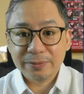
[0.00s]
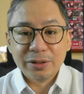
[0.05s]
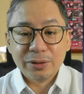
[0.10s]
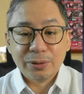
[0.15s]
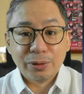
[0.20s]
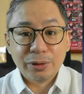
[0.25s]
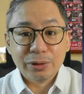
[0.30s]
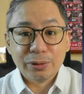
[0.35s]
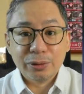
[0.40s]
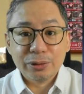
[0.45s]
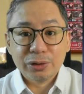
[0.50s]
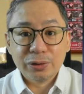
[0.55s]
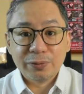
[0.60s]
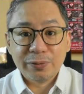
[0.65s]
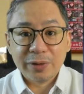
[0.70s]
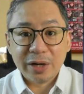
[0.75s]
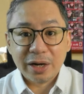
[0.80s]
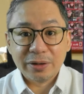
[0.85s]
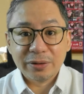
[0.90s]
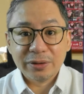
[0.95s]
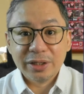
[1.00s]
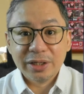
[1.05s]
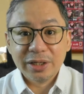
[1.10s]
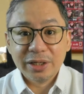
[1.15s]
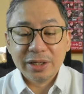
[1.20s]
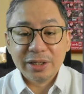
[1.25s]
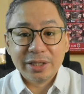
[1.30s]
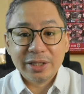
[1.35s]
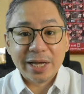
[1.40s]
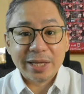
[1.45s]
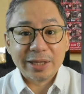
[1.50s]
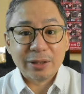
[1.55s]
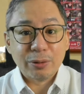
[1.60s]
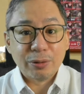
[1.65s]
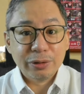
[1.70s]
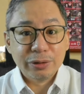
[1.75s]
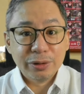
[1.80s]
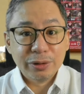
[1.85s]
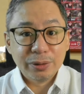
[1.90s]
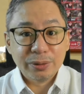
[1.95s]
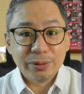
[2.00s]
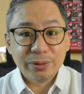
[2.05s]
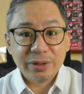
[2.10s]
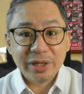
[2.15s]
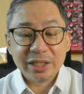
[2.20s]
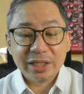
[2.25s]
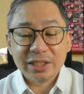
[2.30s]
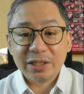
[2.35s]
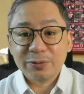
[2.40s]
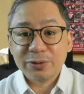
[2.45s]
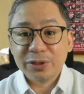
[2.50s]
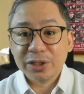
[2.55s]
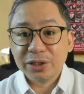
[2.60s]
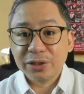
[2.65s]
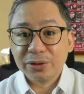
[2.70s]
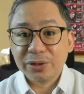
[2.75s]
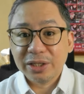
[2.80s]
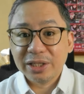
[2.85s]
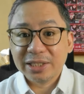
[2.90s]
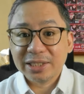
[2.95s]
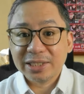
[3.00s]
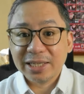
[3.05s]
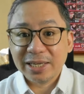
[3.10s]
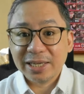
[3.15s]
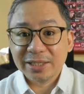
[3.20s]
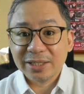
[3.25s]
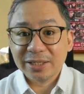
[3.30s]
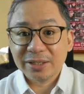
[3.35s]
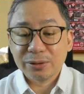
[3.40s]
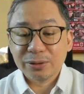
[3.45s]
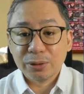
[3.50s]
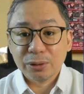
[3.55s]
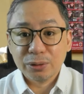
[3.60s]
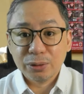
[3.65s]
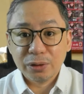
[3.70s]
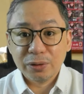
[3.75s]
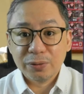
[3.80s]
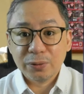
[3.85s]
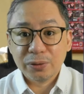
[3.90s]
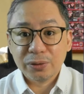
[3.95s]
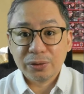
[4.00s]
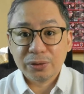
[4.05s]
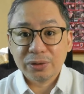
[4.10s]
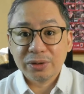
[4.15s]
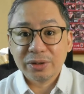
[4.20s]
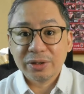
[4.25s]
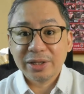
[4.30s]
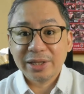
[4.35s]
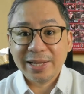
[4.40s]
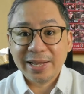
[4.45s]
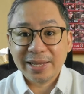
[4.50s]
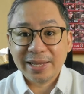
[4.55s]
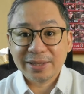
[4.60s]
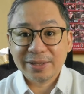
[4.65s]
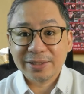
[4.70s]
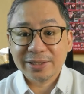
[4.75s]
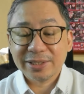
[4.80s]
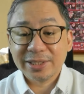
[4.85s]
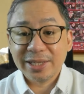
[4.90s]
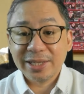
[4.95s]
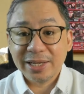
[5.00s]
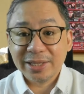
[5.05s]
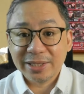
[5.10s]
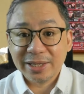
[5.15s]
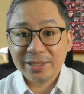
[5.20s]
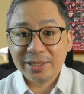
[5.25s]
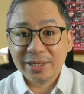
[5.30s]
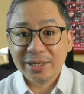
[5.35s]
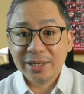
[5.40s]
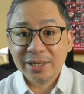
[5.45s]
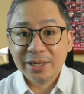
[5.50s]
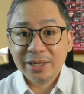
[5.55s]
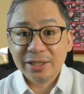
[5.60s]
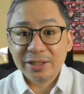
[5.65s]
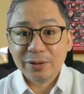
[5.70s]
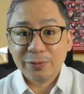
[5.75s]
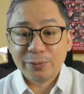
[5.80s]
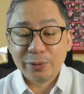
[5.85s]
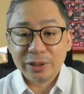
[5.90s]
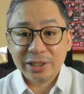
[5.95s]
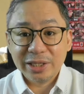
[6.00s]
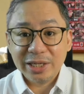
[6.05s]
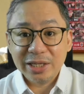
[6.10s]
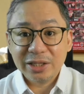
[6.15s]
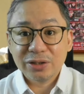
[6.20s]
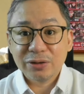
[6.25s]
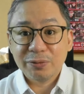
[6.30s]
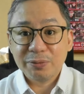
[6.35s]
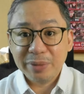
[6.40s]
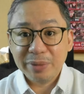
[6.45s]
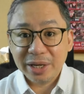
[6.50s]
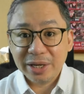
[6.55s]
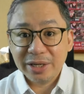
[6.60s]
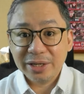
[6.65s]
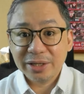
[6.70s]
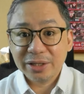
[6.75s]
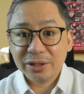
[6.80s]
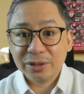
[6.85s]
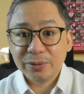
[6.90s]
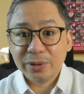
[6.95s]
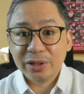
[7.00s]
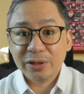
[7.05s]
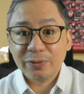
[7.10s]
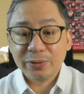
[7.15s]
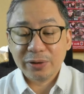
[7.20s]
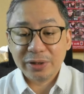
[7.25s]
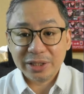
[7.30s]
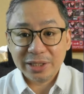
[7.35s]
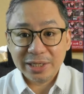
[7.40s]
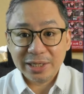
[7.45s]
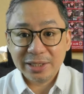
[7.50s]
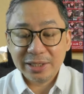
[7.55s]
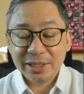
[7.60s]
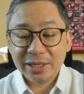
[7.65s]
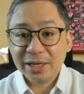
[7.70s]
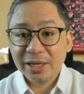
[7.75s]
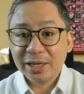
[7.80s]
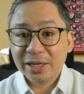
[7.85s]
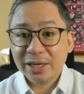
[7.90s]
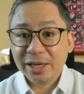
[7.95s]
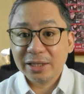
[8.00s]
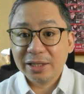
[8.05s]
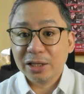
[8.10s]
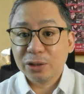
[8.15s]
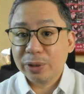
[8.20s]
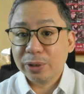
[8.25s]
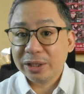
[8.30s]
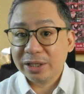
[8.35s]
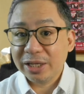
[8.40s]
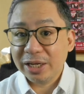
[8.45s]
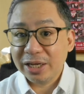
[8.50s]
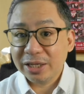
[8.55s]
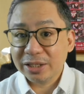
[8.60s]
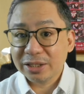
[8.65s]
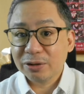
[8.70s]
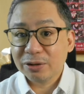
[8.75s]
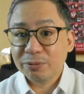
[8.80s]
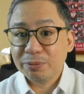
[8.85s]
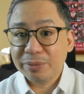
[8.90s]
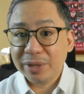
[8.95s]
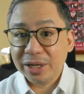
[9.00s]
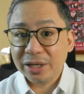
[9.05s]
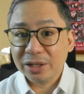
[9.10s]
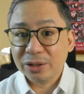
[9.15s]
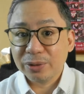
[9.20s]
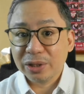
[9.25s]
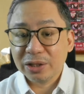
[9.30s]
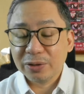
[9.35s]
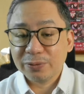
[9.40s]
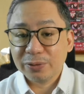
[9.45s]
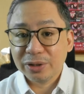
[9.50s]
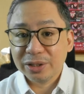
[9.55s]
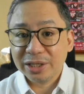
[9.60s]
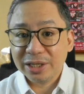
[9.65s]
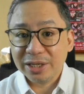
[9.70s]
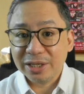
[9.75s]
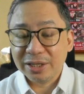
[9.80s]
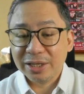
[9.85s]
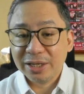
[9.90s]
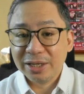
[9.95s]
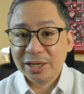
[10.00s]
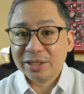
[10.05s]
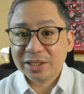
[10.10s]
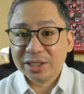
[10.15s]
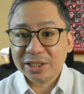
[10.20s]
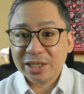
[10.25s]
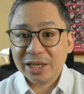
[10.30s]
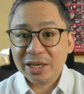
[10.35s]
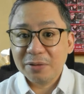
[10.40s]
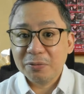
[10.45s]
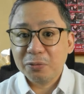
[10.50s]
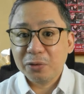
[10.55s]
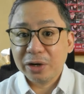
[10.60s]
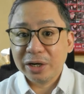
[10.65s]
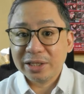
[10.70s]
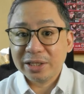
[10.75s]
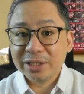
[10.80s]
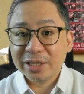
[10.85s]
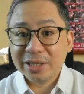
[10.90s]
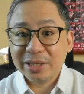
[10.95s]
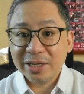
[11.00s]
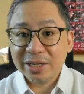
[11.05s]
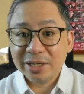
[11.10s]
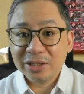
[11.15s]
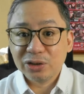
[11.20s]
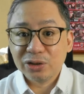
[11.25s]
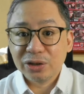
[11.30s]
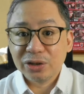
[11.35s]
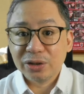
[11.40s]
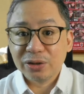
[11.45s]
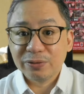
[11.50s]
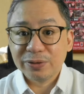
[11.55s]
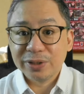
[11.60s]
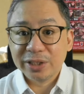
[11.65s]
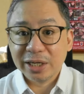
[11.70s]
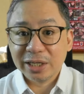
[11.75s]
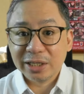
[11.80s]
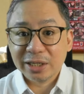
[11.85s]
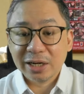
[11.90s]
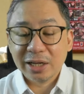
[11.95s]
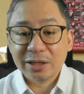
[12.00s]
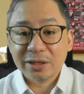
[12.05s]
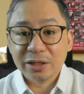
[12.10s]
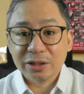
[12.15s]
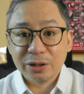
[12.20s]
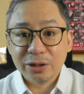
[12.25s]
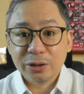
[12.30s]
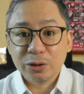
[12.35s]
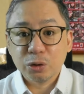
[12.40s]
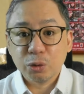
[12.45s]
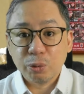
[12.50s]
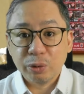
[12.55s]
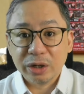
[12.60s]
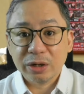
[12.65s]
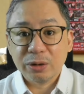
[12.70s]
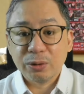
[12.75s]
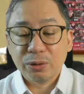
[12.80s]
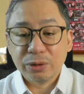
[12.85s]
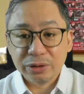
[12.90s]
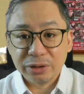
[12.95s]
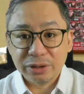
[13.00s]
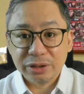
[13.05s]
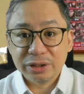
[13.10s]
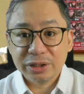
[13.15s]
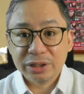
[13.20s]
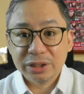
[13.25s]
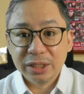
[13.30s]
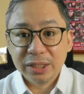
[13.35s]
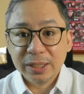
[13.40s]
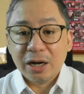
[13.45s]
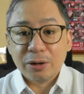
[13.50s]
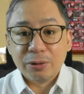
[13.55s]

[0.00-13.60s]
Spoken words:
The court also found that although SF Security sent Rodolfo letters dated the 14th of May 2014 and the 28th of May 2014, the same were in the nature of general return to work orders.